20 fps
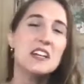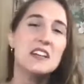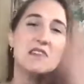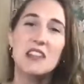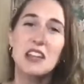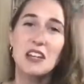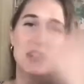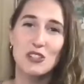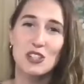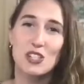
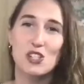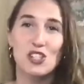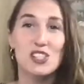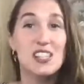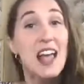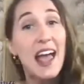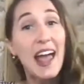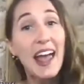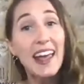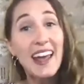Literally just,
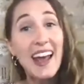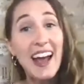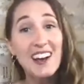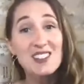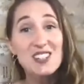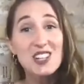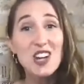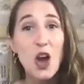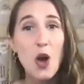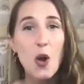hey,
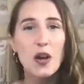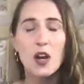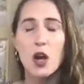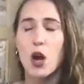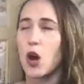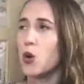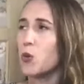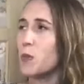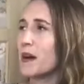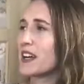how's it going?
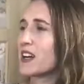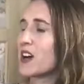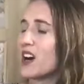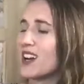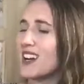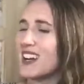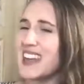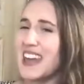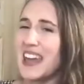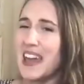Oh my
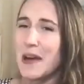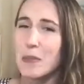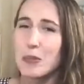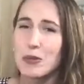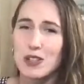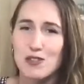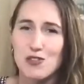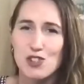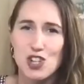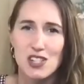God, I can't
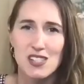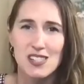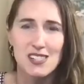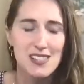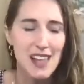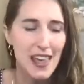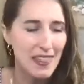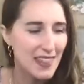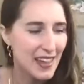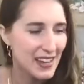believe she
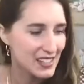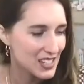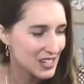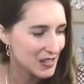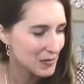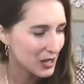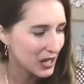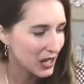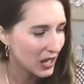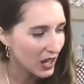said that
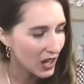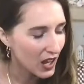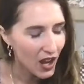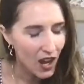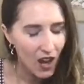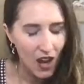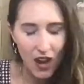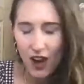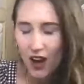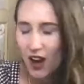to me.
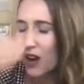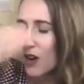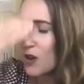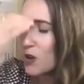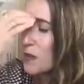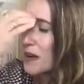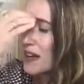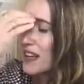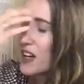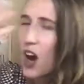
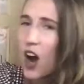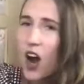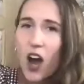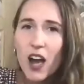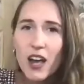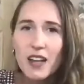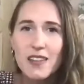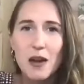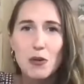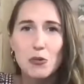Oh my
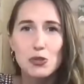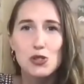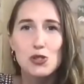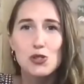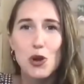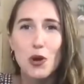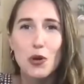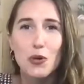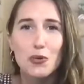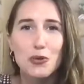God, that was
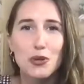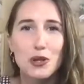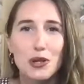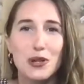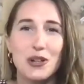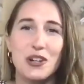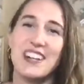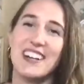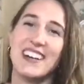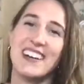so
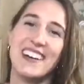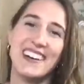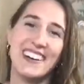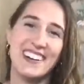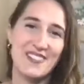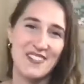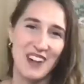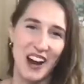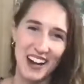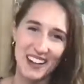rude.
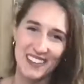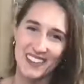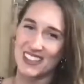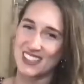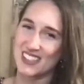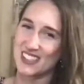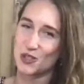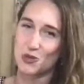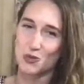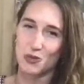Right?
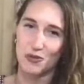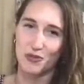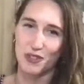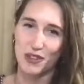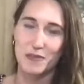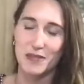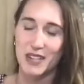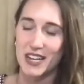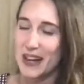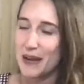That's the twin
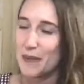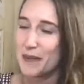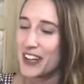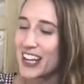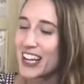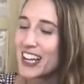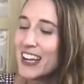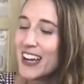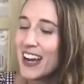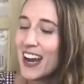flame dynamic.